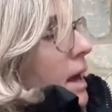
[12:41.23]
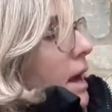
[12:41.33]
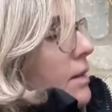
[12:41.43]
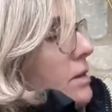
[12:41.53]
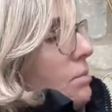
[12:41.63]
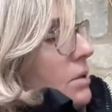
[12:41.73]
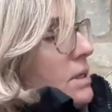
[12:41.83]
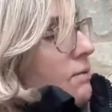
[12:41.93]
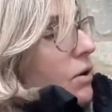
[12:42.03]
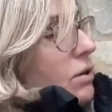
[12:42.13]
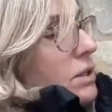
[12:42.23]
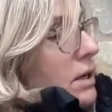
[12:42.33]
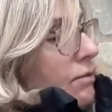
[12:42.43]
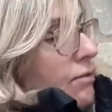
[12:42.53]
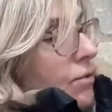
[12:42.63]
and this one's even got
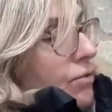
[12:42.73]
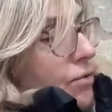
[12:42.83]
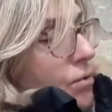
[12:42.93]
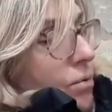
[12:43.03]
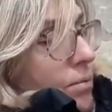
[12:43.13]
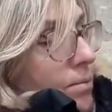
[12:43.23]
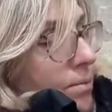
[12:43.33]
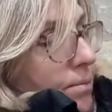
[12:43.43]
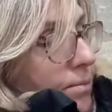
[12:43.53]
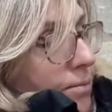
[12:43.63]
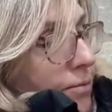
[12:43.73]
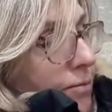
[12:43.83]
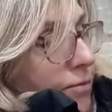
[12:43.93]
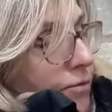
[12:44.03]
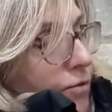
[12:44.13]
enough for 4.
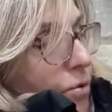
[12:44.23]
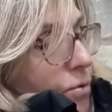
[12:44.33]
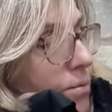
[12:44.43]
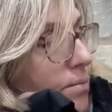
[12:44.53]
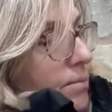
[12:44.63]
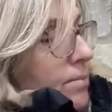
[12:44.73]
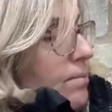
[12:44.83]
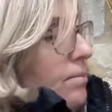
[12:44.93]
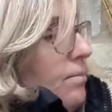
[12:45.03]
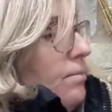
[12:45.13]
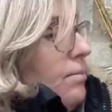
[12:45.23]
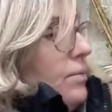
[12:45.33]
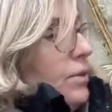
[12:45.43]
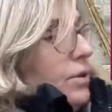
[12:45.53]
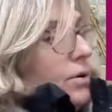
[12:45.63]

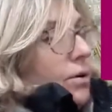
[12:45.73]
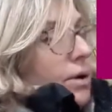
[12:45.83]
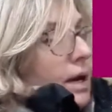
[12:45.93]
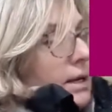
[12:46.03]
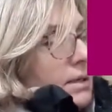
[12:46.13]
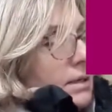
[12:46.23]
All right,